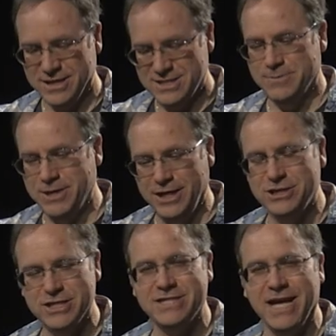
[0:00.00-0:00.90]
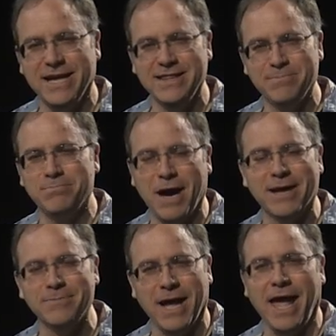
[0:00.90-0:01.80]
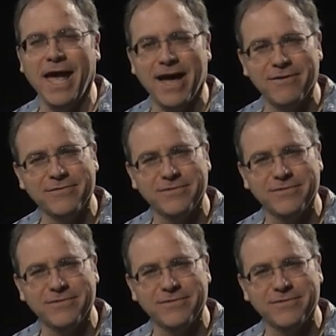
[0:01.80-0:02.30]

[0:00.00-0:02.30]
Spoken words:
Someone had just taken the bottom half,